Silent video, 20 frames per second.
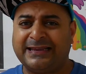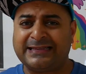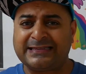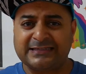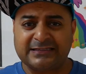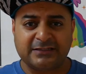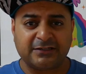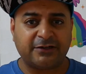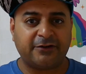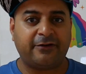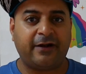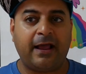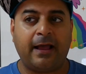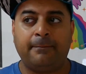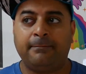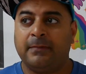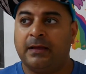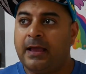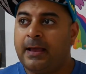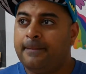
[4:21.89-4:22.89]

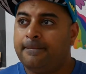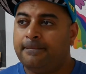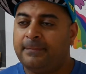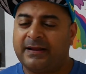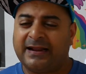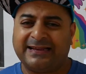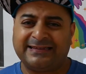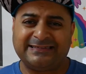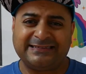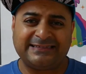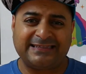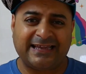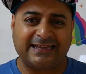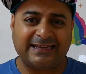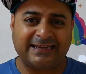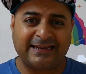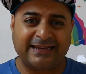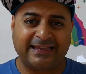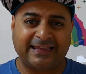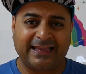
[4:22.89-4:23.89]
Instagram, but I
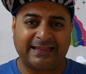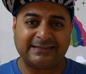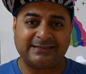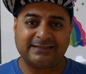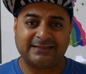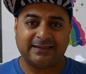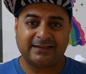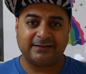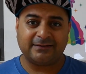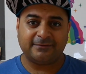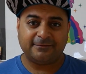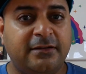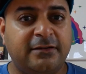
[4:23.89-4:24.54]
decided against it.